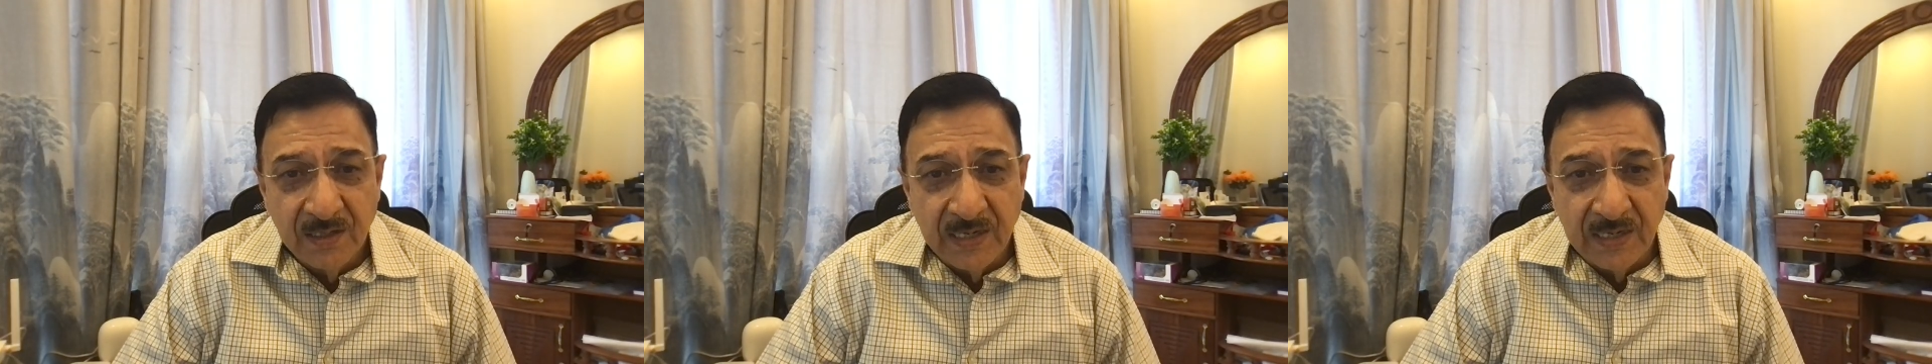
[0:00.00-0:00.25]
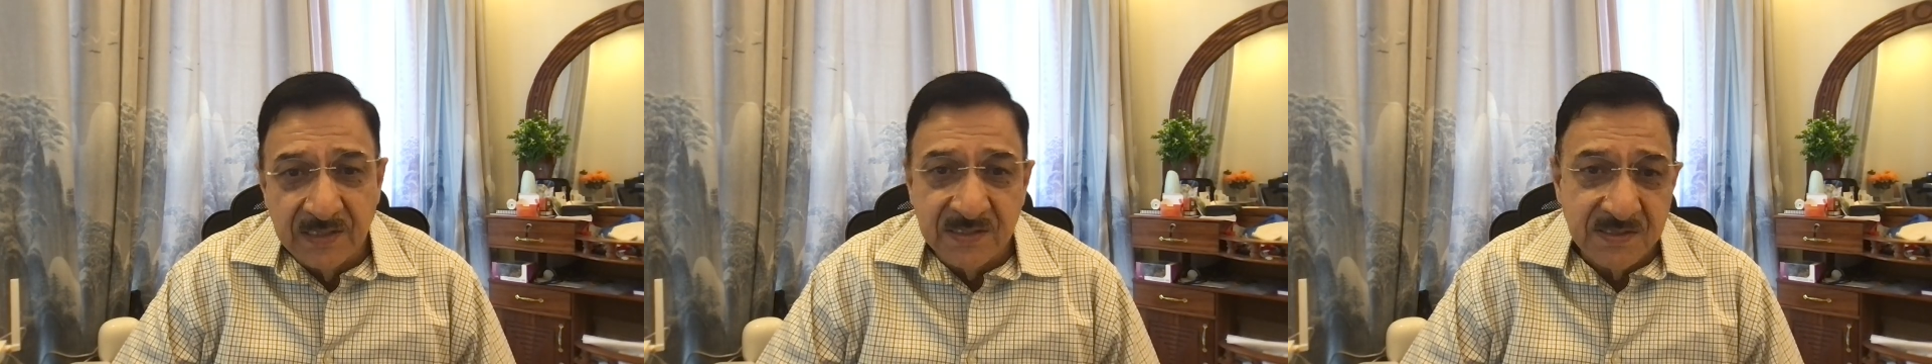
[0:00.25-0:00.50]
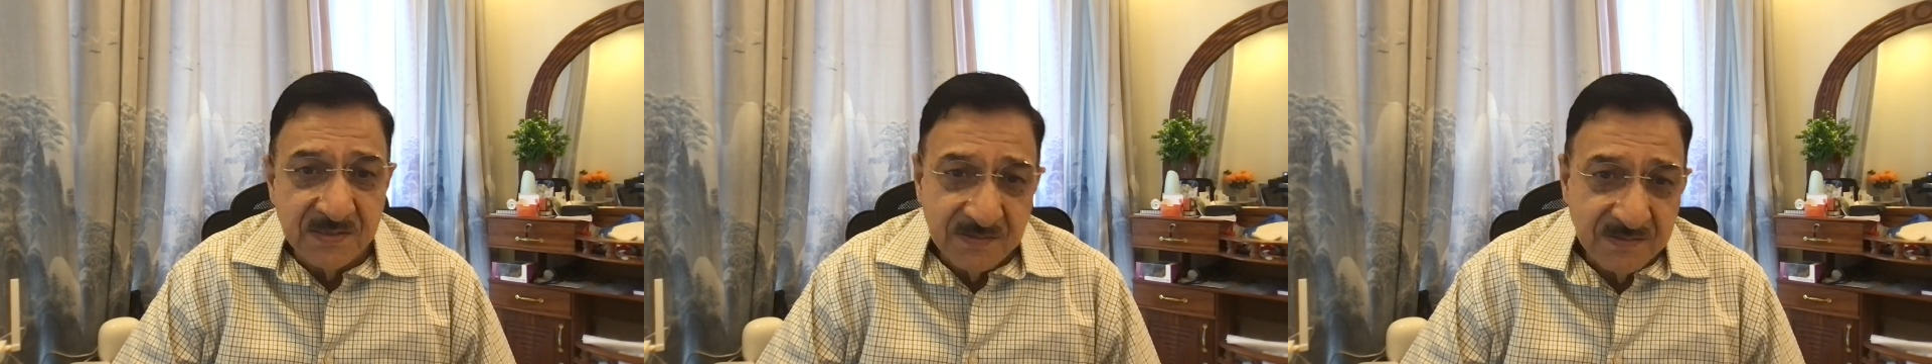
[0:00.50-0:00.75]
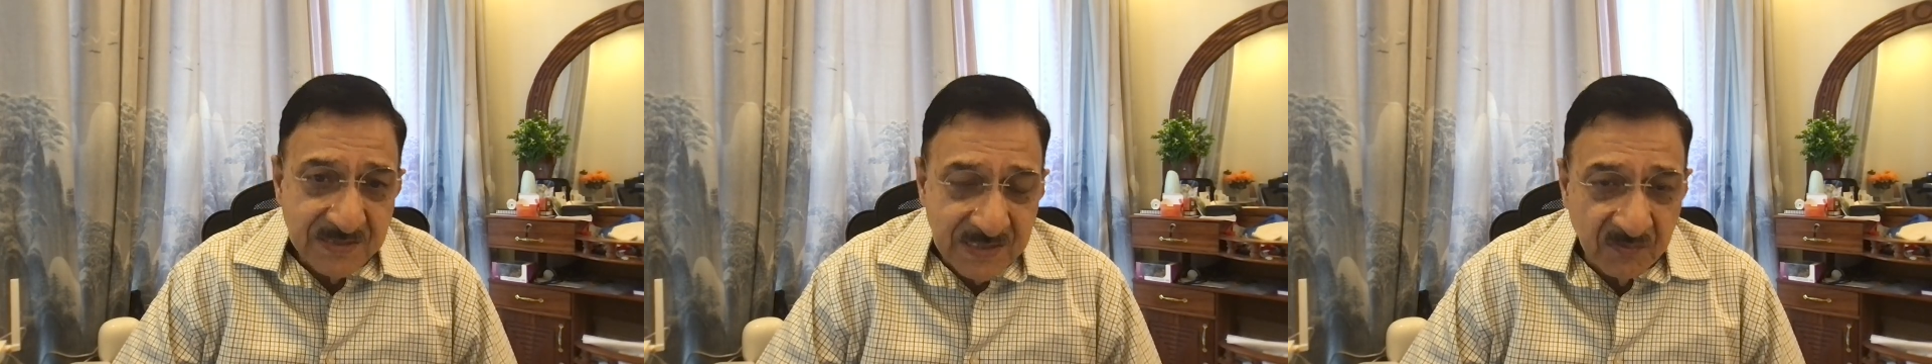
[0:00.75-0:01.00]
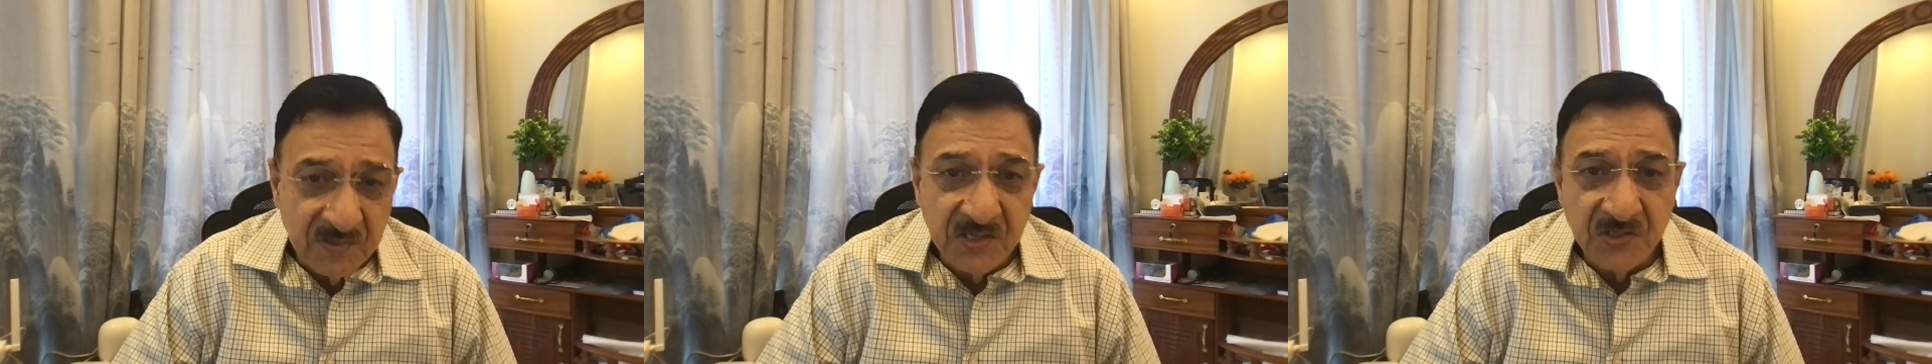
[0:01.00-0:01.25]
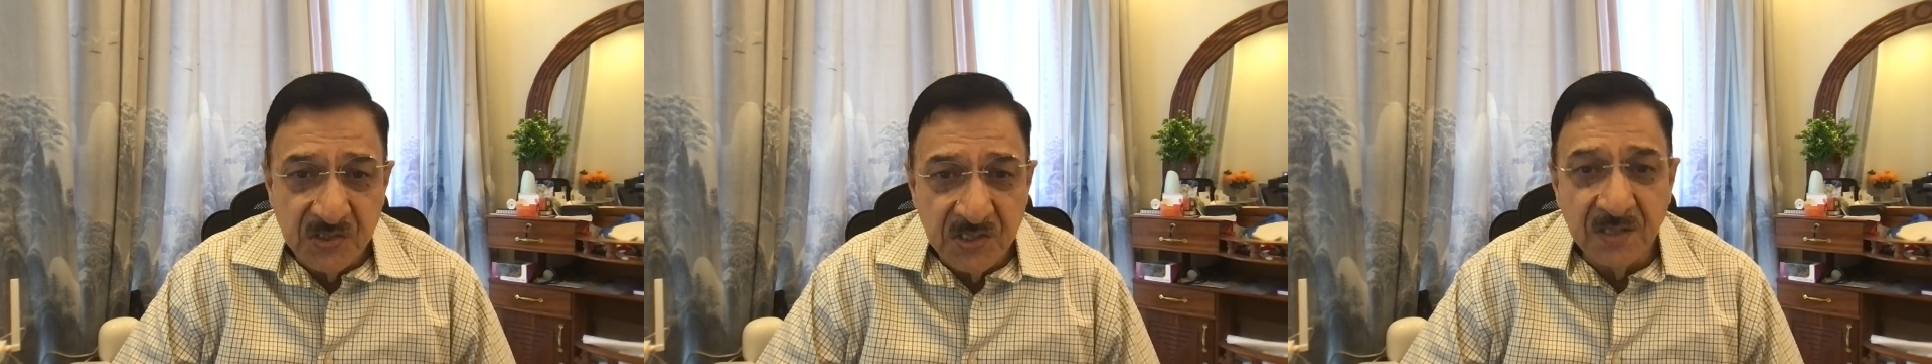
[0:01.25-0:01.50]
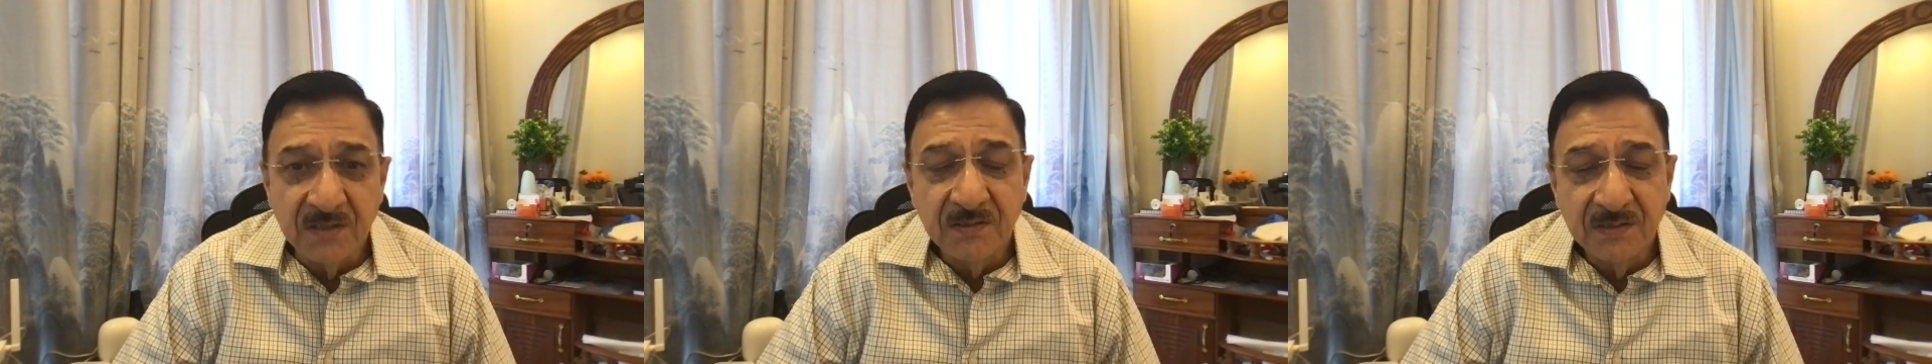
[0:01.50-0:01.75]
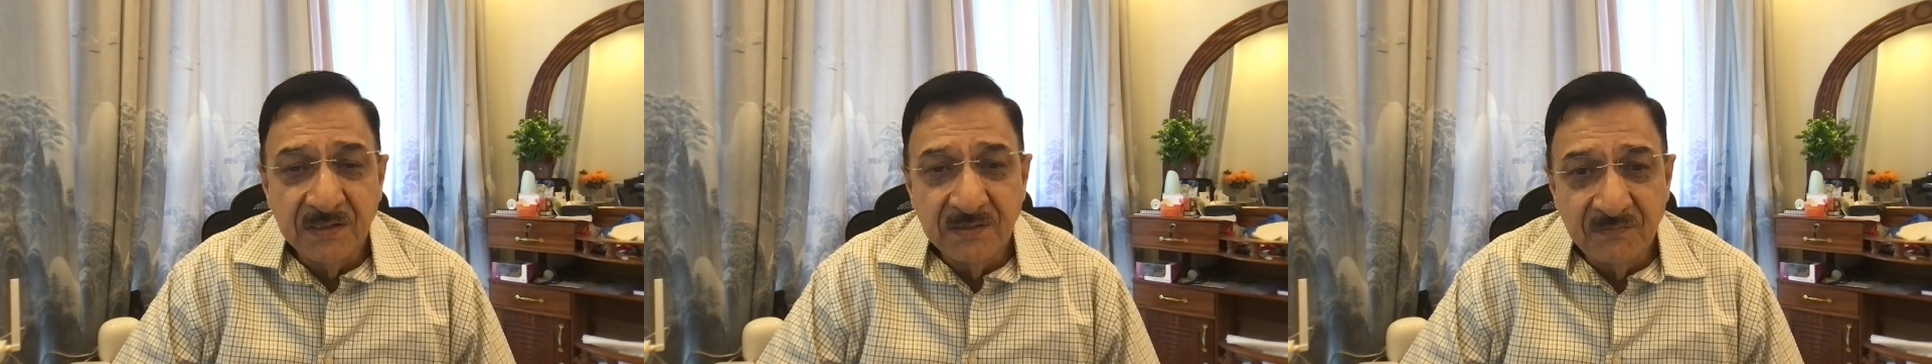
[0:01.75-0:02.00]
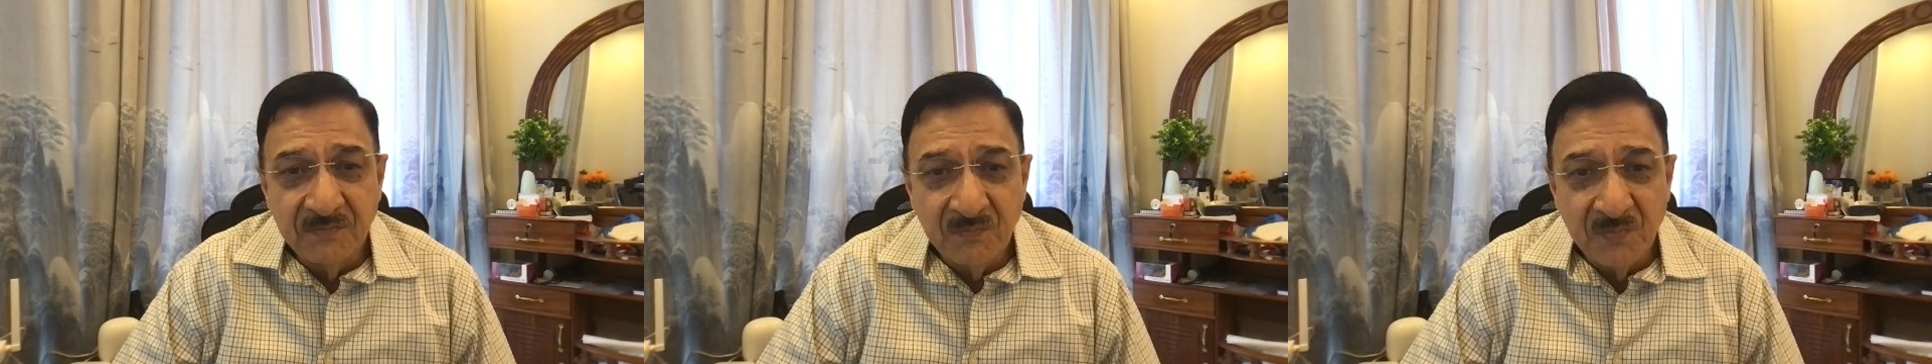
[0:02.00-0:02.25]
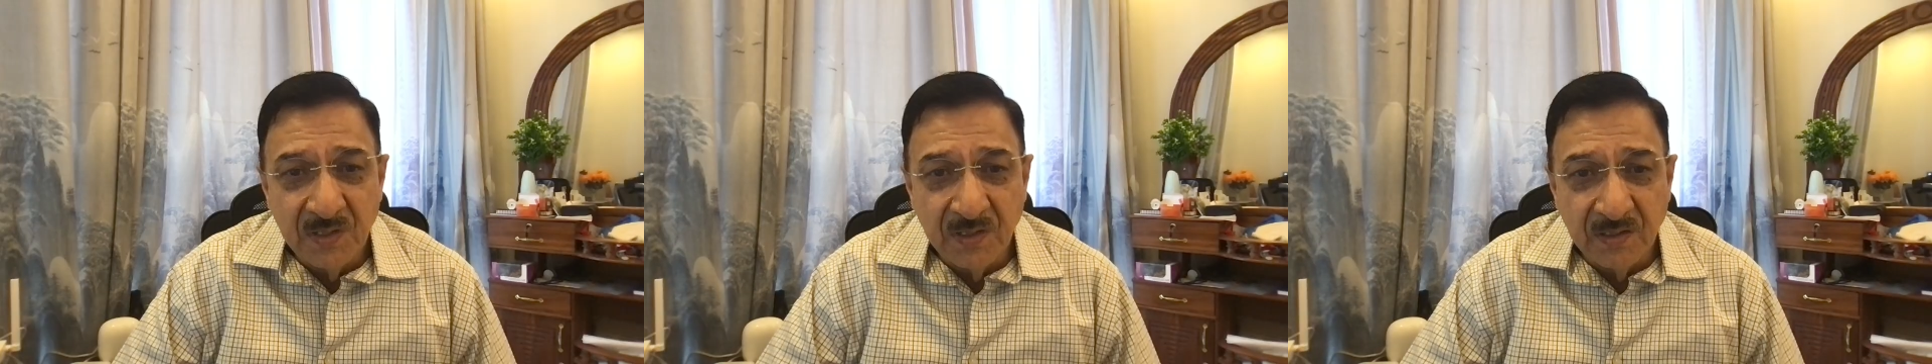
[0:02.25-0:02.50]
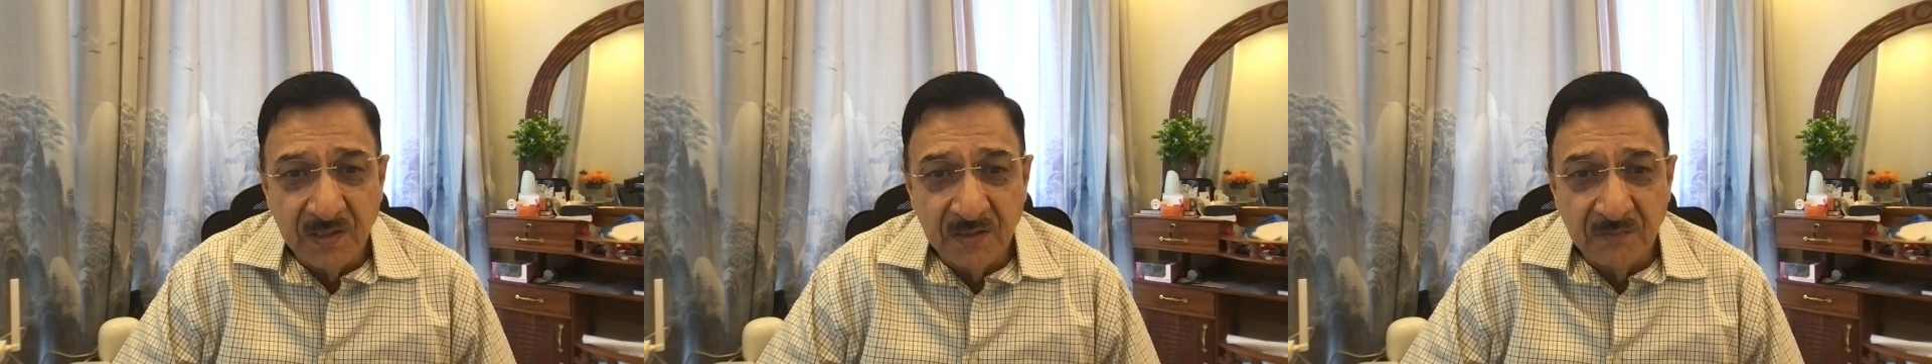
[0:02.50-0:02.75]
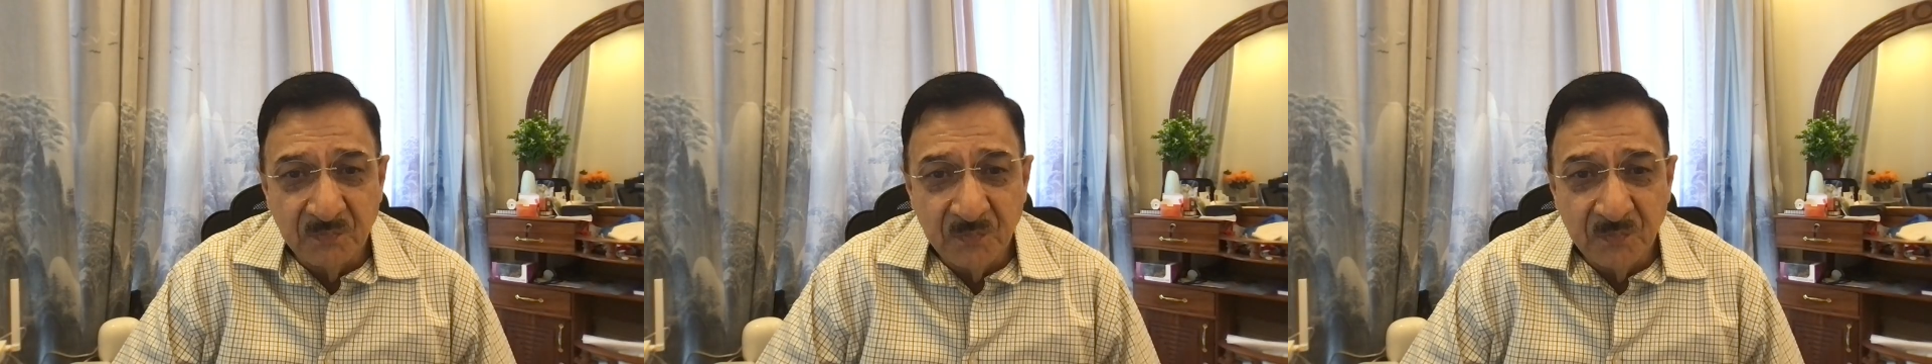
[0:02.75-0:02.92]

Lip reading: and South Asia, uh,